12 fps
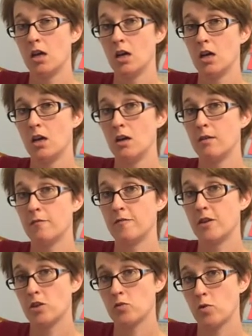uh,
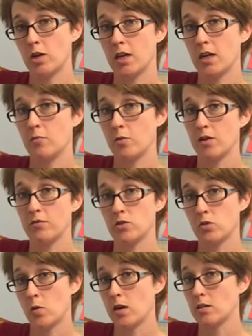finish working on whatever
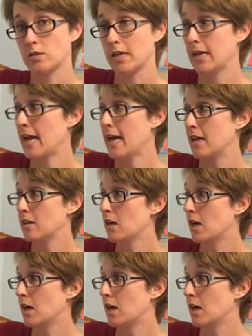squares I can.